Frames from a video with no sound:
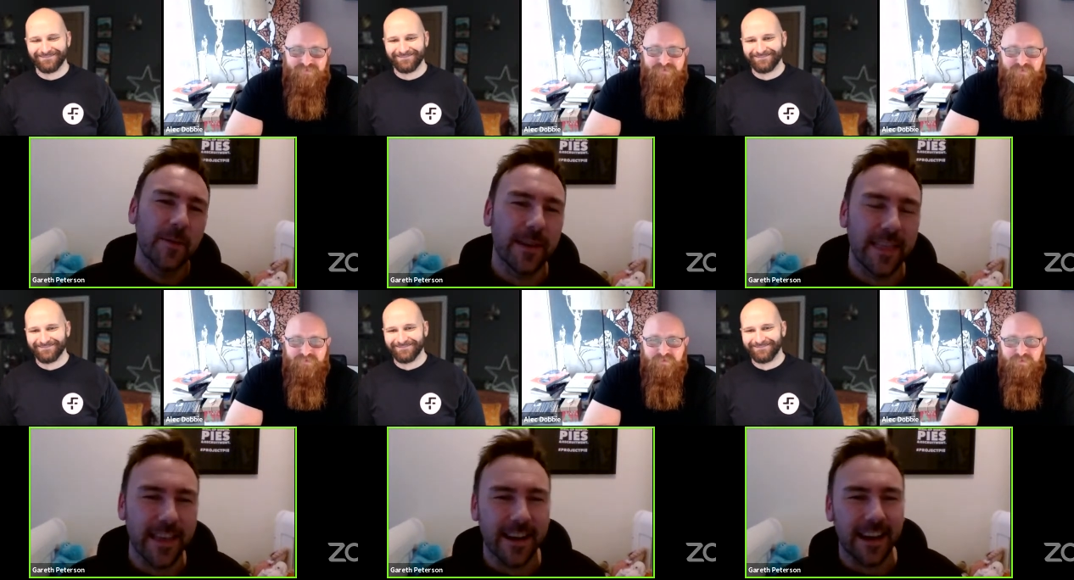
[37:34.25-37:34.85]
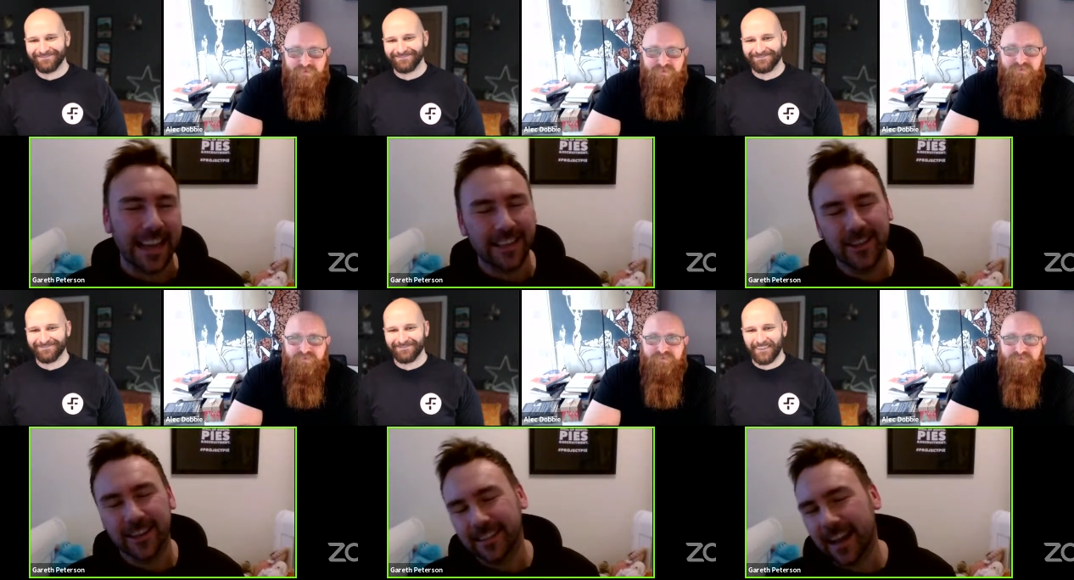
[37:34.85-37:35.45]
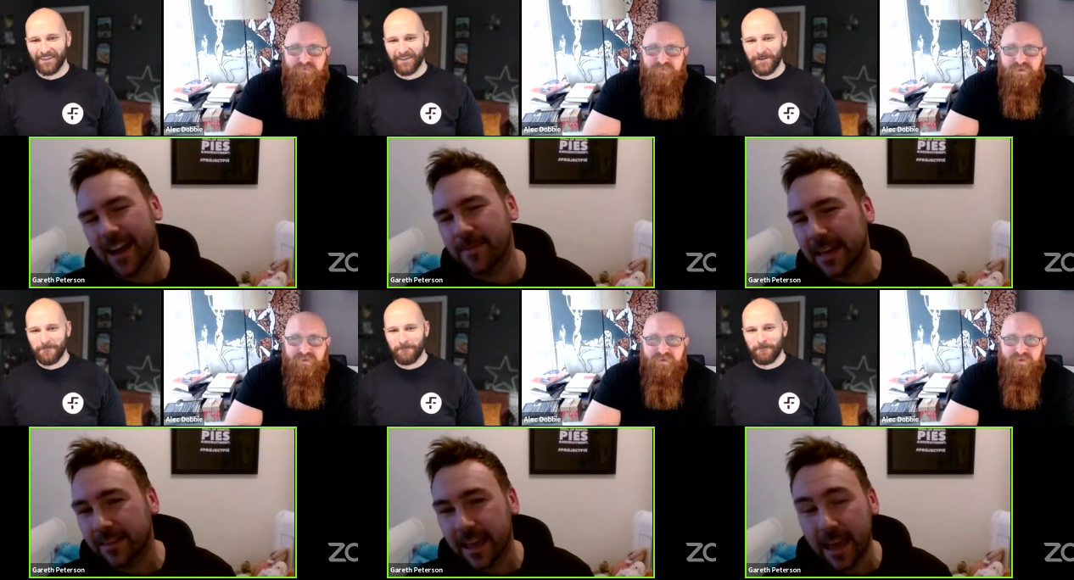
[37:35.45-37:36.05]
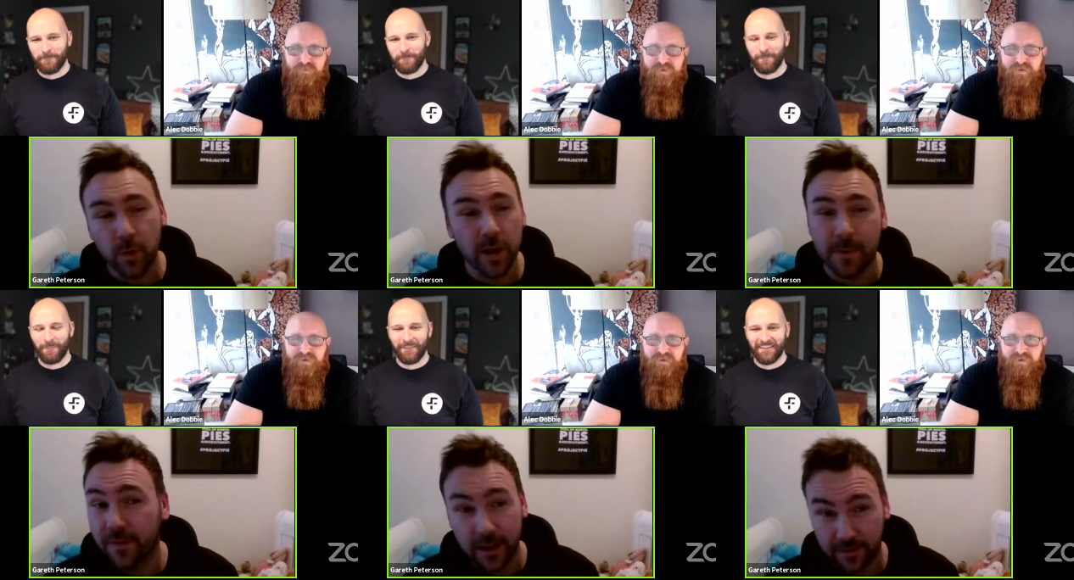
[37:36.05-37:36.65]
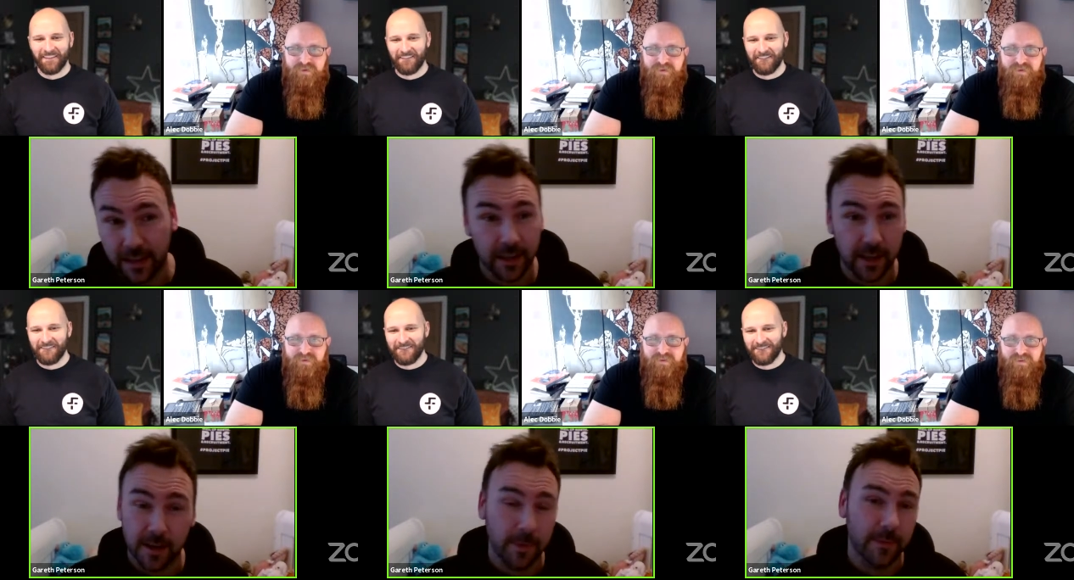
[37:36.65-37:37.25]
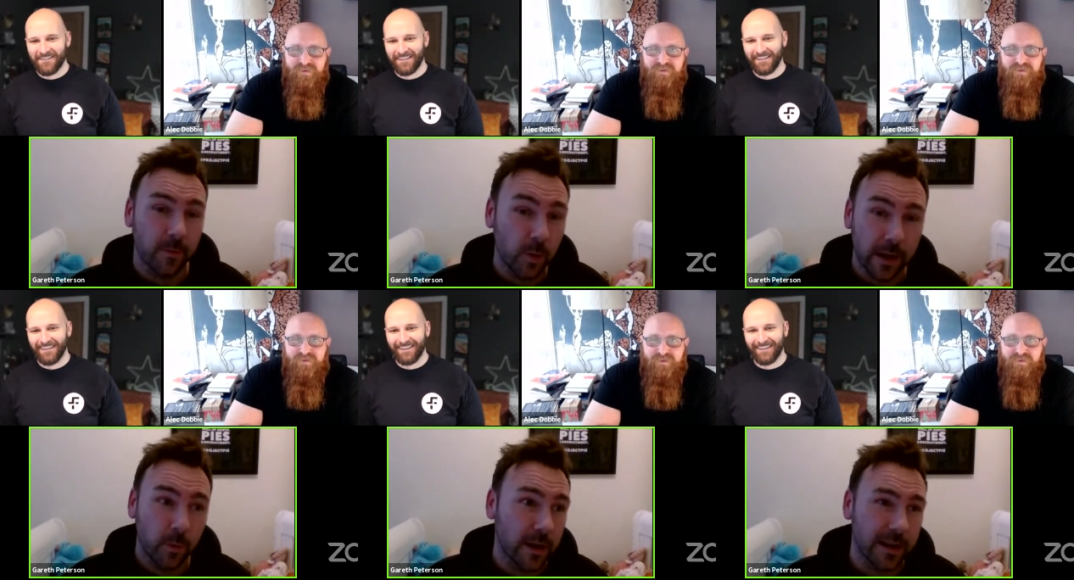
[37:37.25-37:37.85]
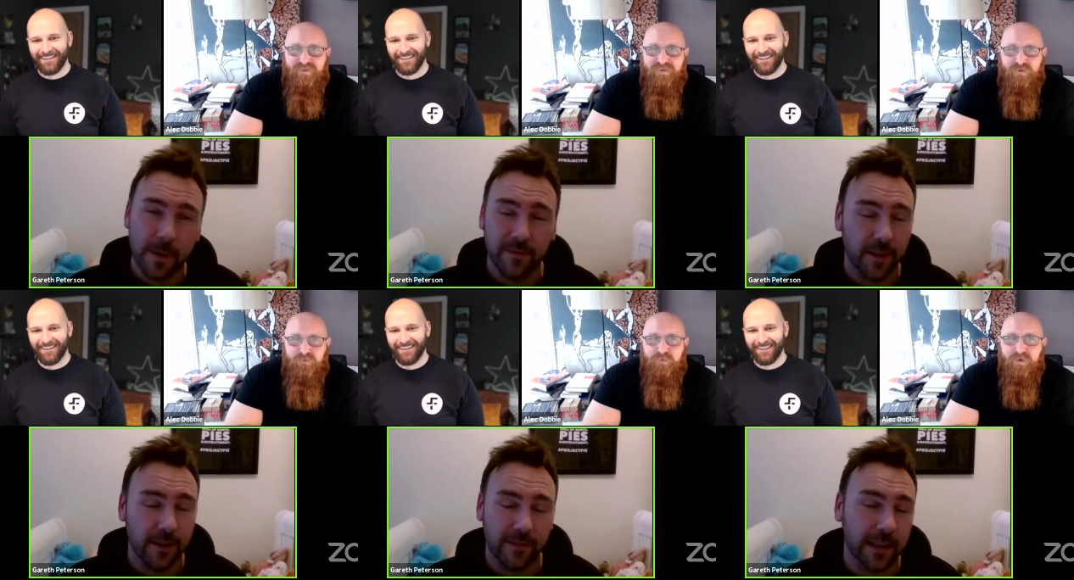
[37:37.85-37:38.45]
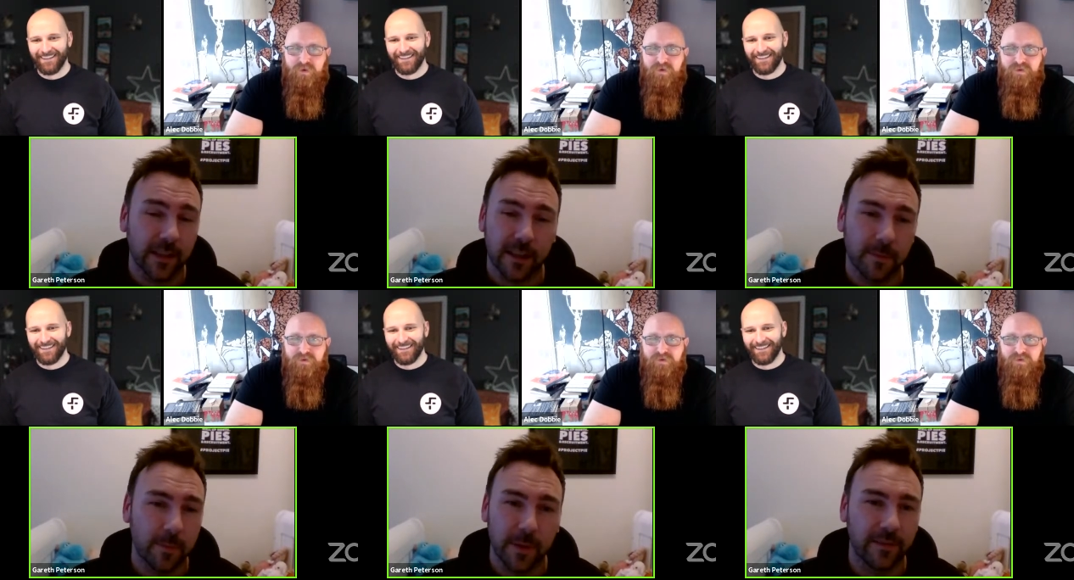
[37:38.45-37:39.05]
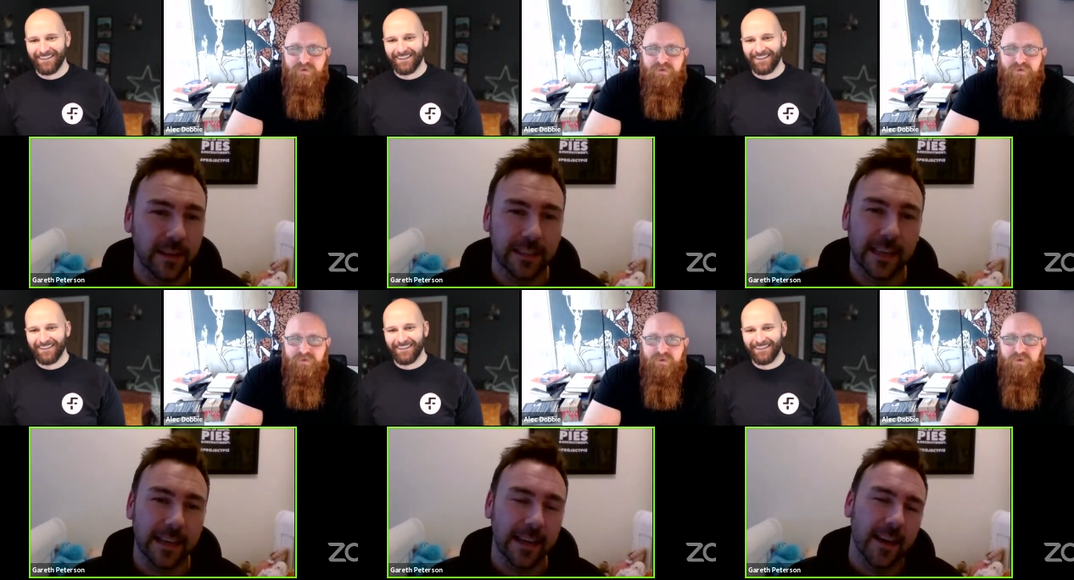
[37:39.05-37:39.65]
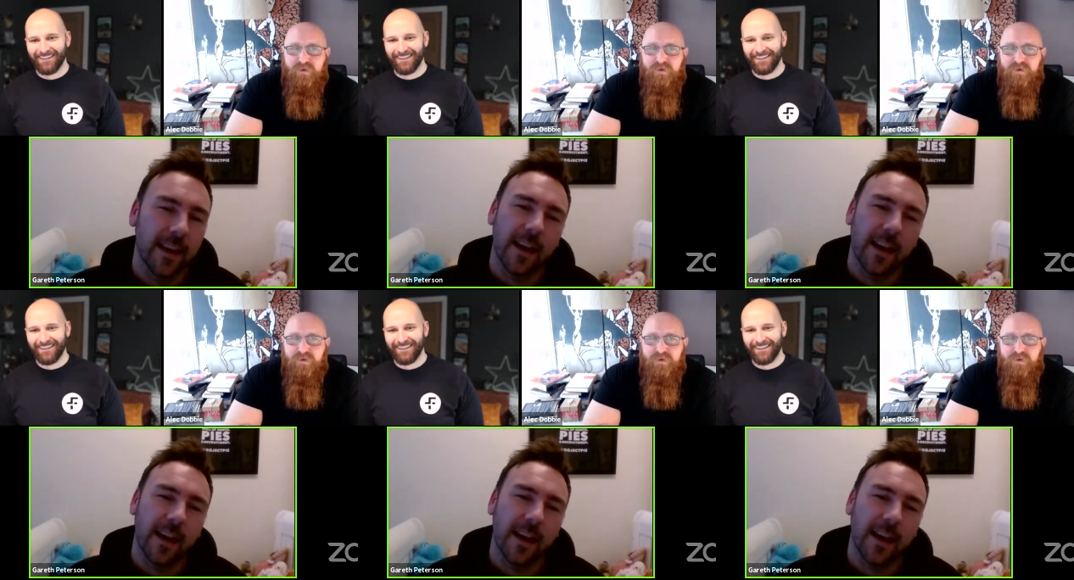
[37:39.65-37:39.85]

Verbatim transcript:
Speaker 1: with uh, and it just i mean it would have been funny if they turned up in would, it wouldn't have been funnier if they turned up in pvc